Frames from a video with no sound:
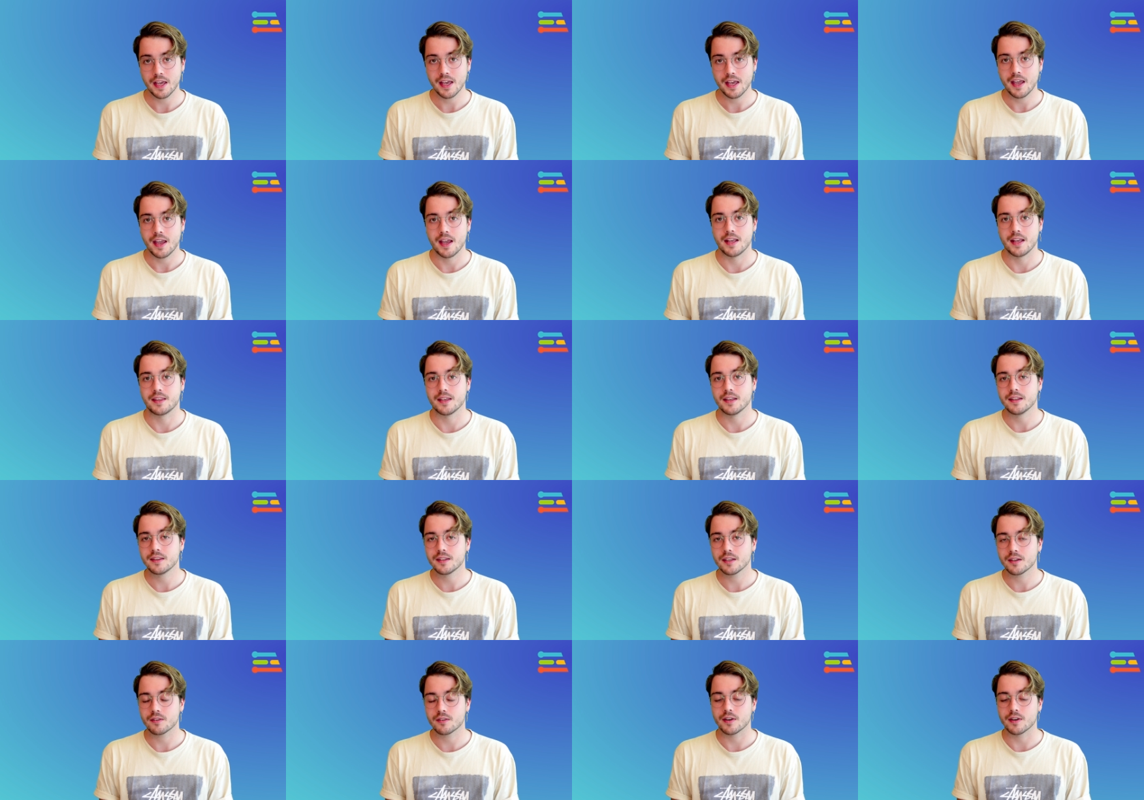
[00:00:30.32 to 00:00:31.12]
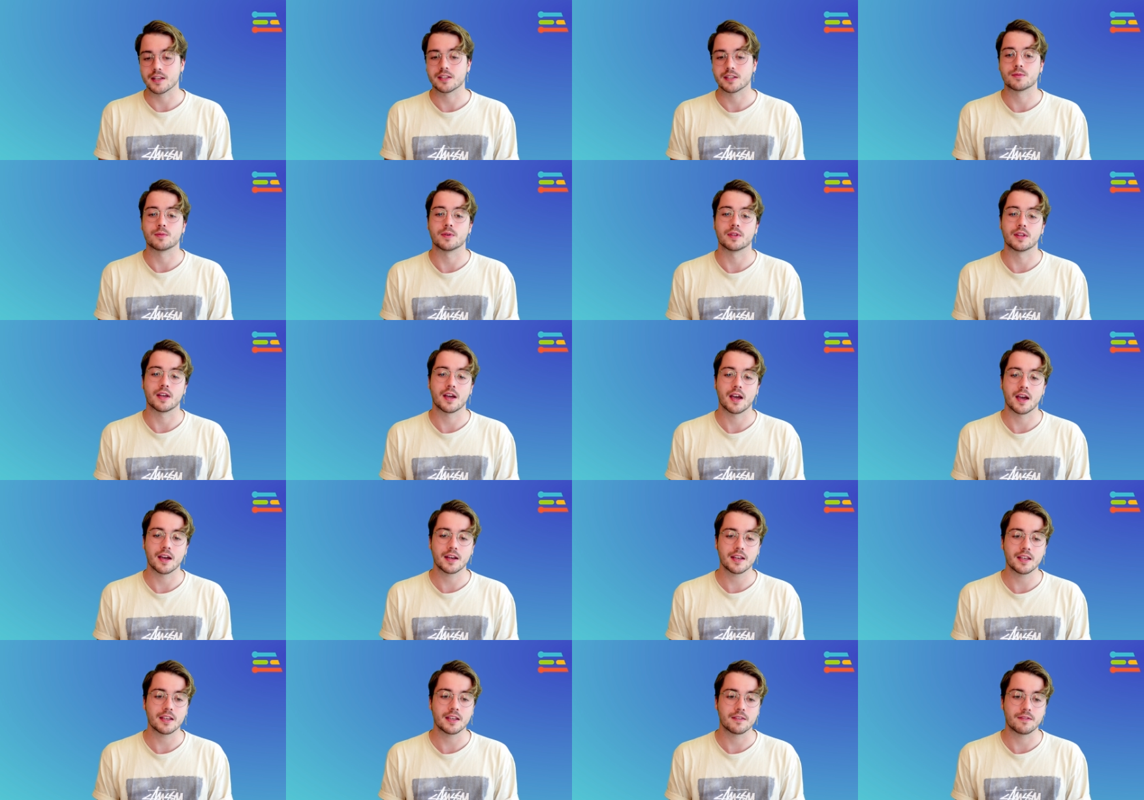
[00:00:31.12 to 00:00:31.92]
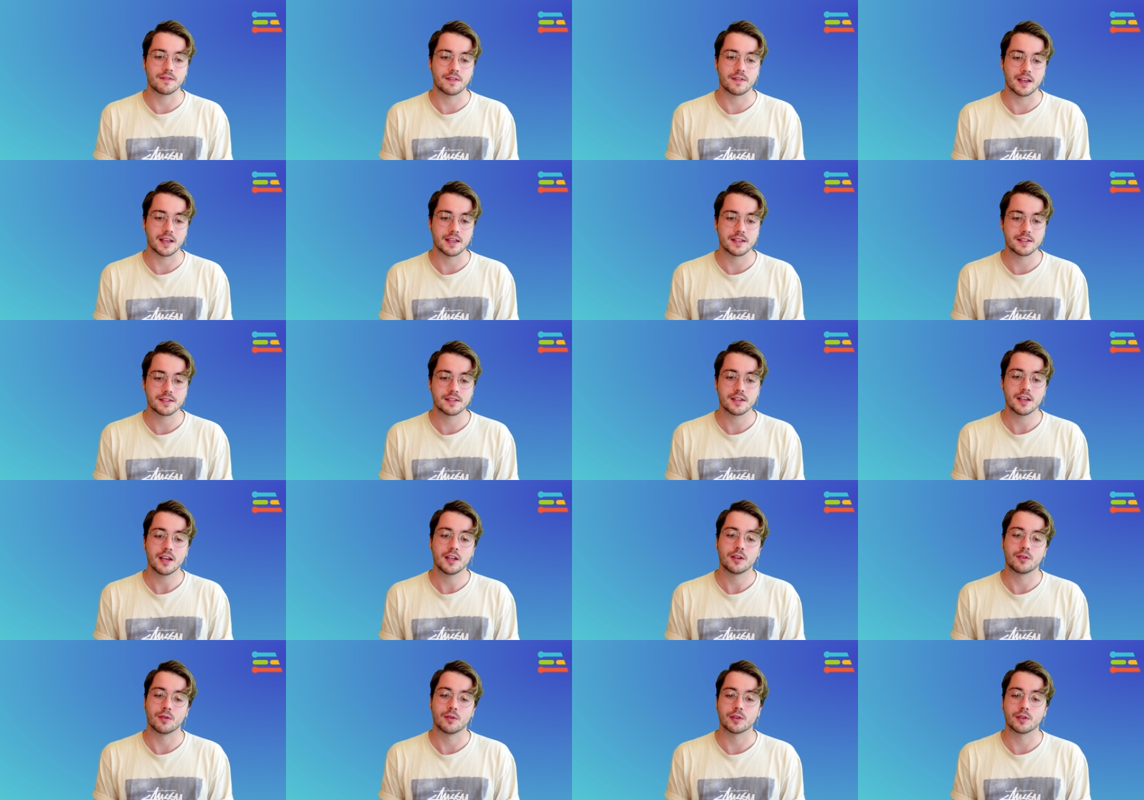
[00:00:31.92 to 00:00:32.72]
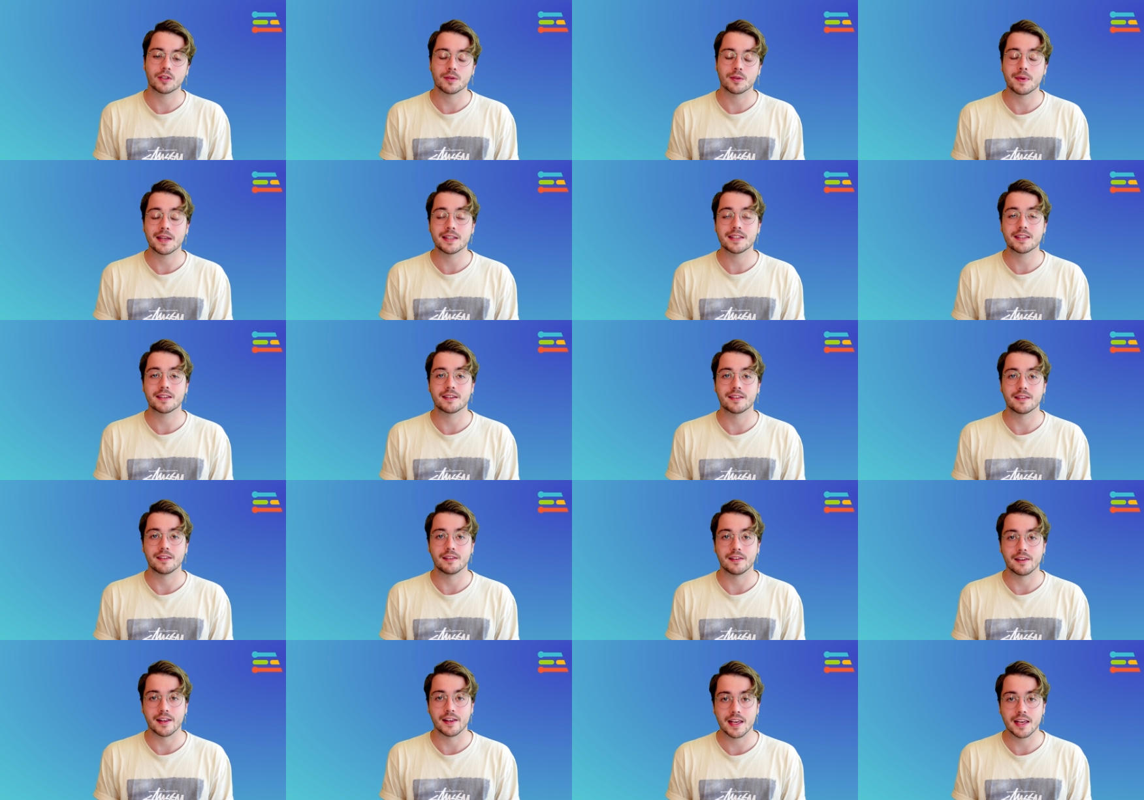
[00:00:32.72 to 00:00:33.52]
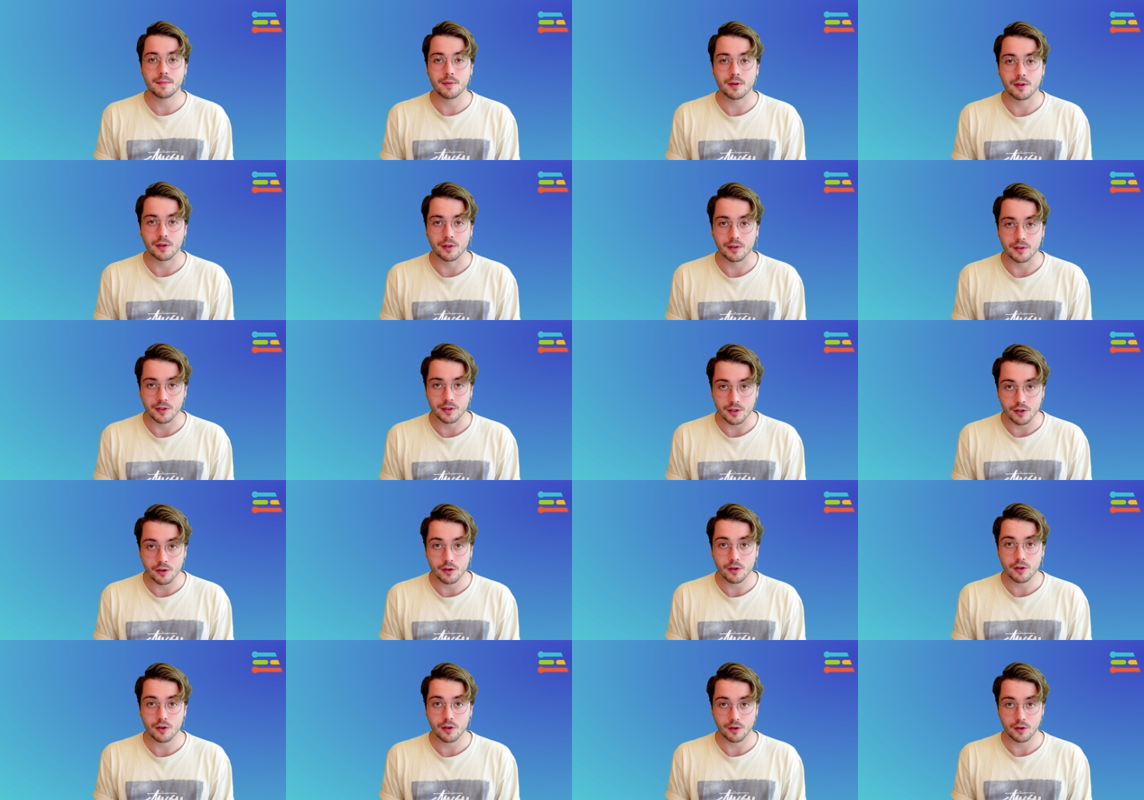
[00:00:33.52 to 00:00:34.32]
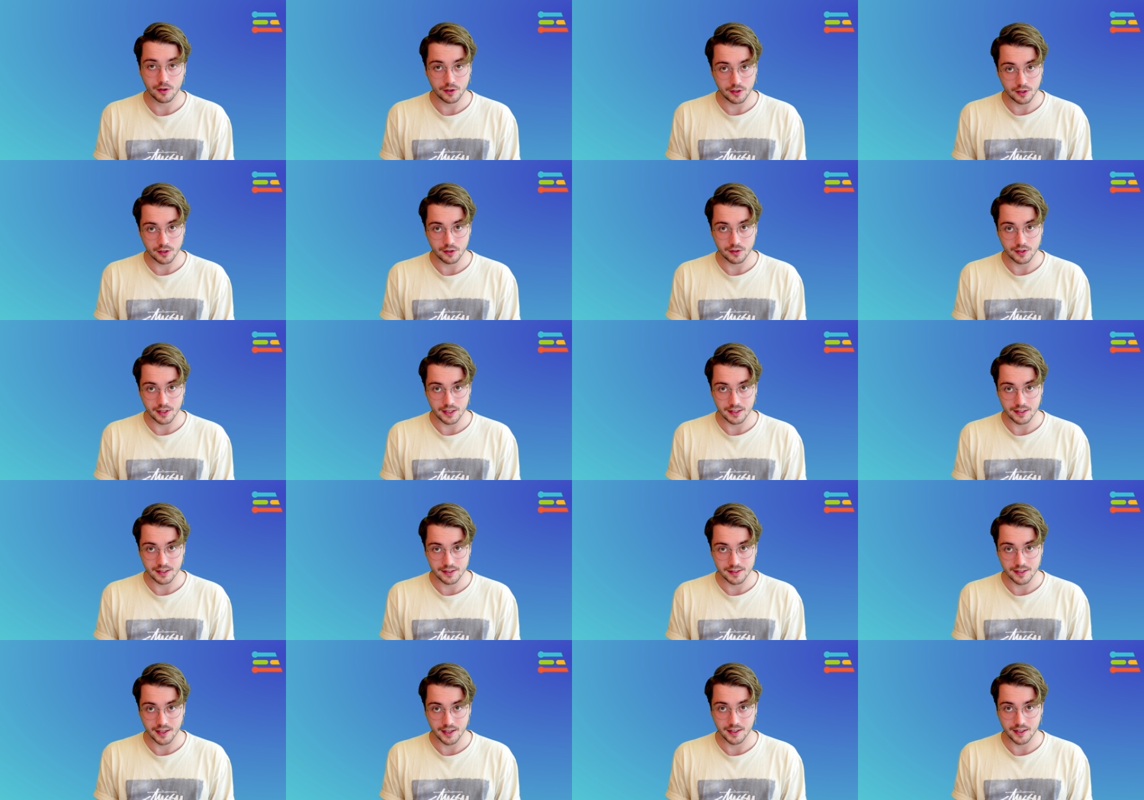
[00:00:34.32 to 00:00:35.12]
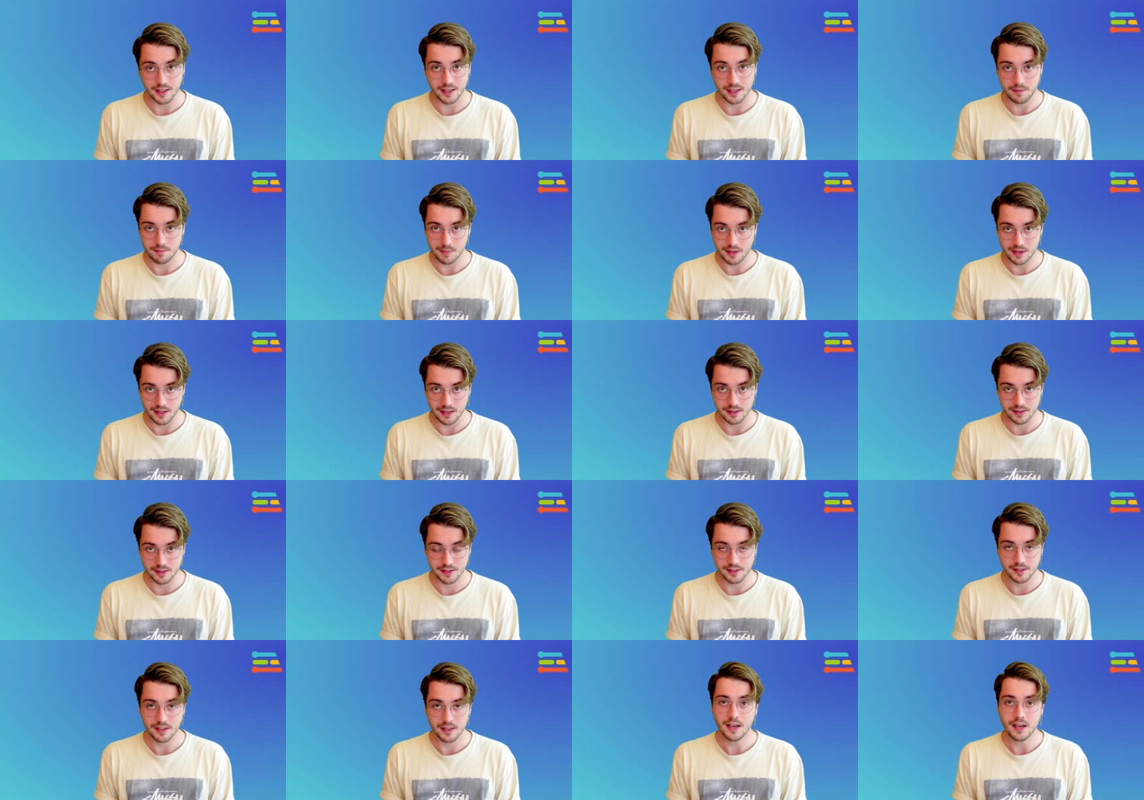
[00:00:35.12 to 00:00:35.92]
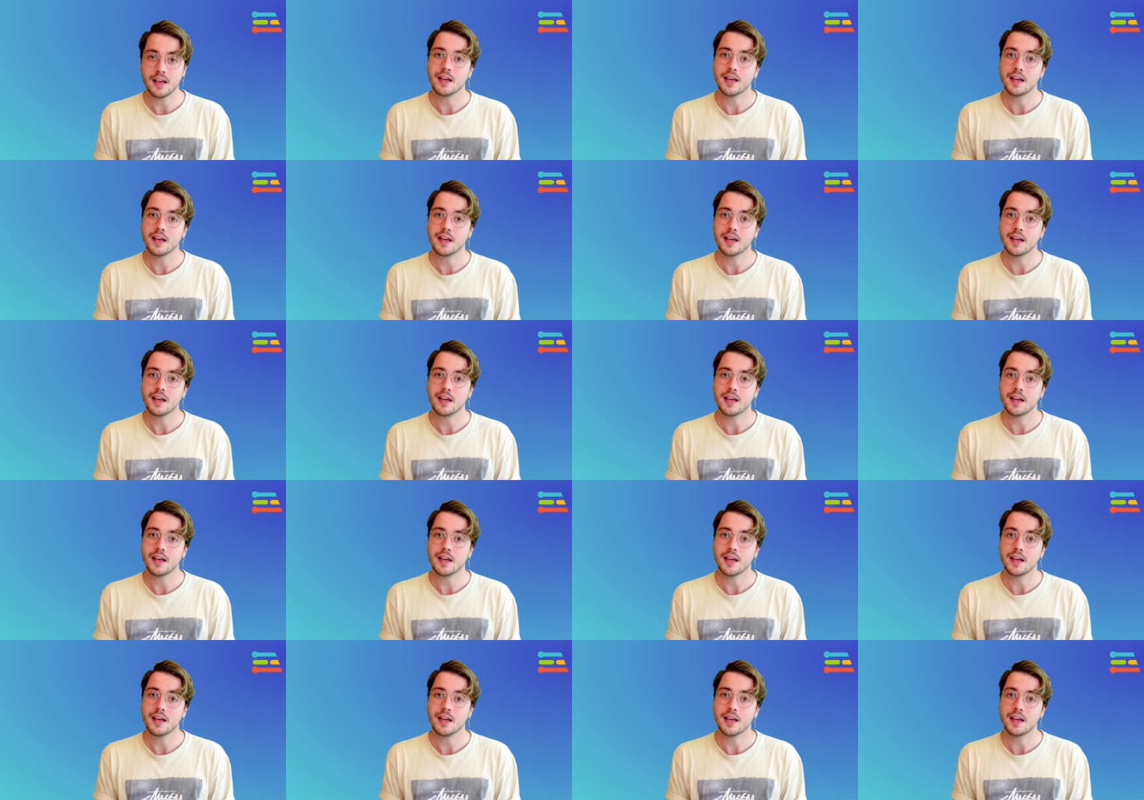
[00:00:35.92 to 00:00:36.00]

it integrates with Hugging Face to automatically label your audio dataset in minutes,